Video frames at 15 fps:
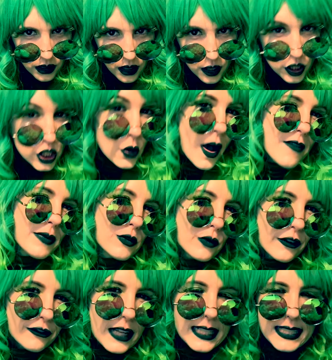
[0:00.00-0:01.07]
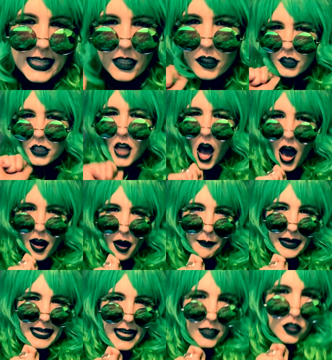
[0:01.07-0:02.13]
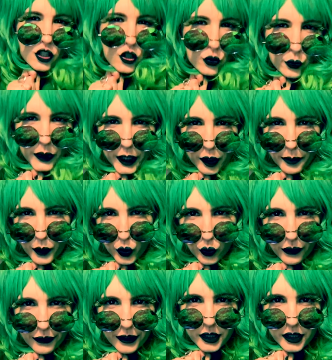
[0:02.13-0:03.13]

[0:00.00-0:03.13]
So I've been reflecting a lot on my next career move.